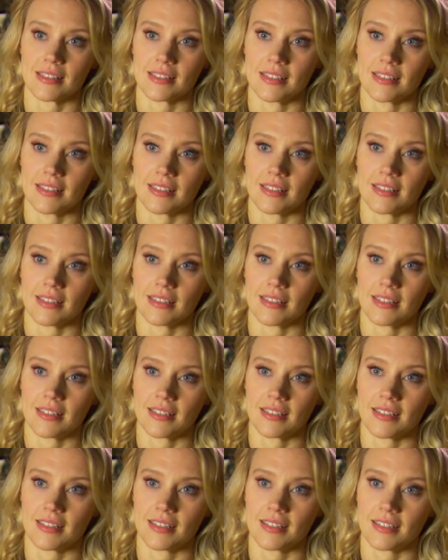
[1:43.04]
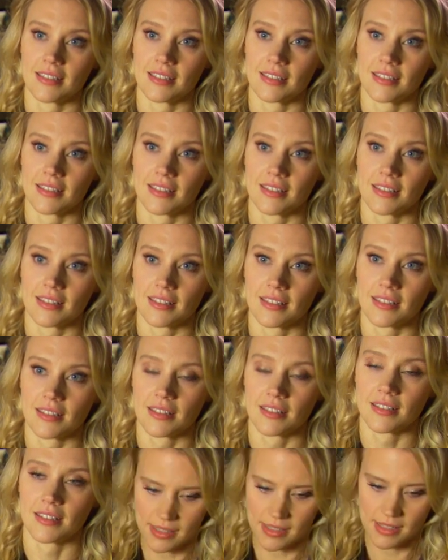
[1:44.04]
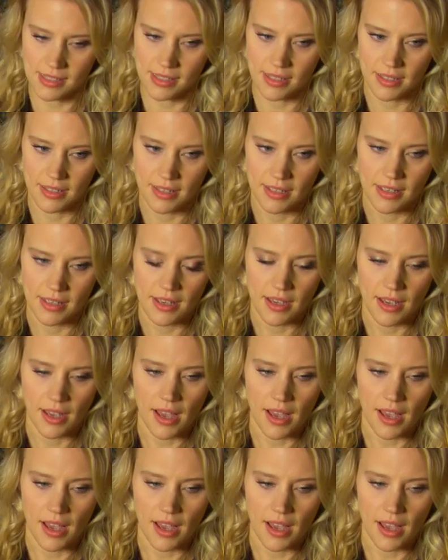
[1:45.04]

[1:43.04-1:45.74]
[no speech]